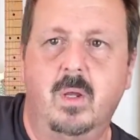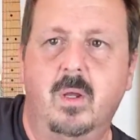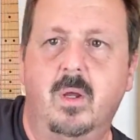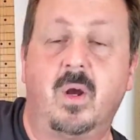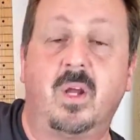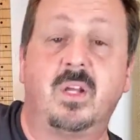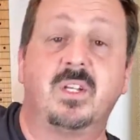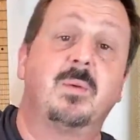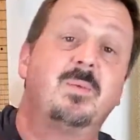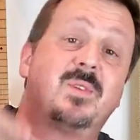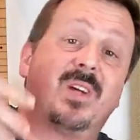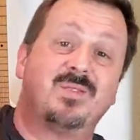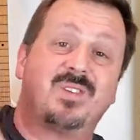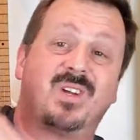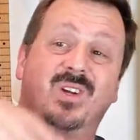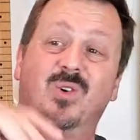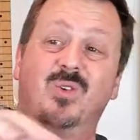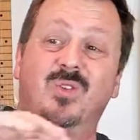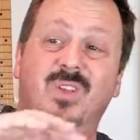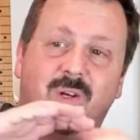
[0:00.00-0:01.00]
Okay, sometimes
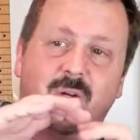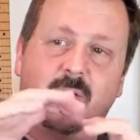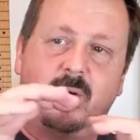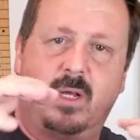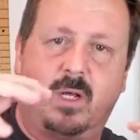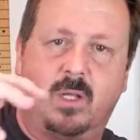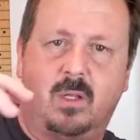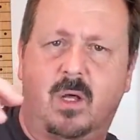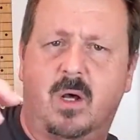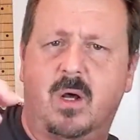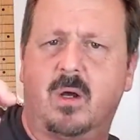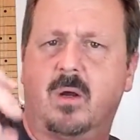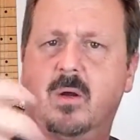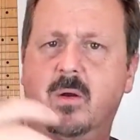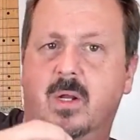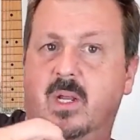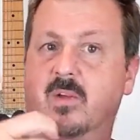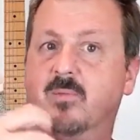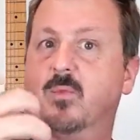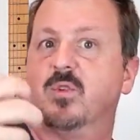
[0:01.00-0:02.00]
I hold that note out longer
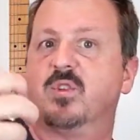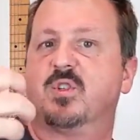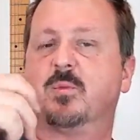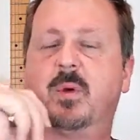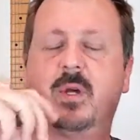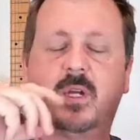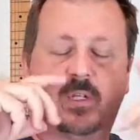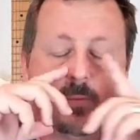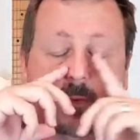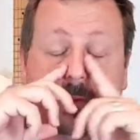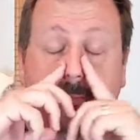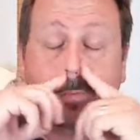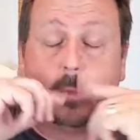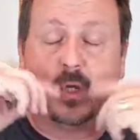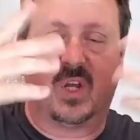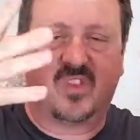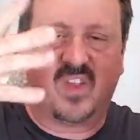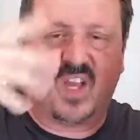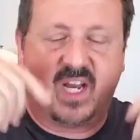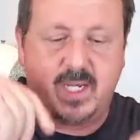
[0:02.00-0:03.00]
and give more space, but you
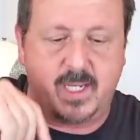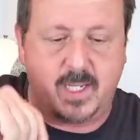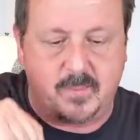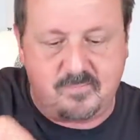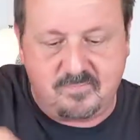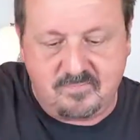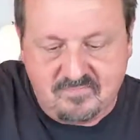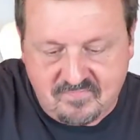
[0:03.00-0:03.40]
get the idea.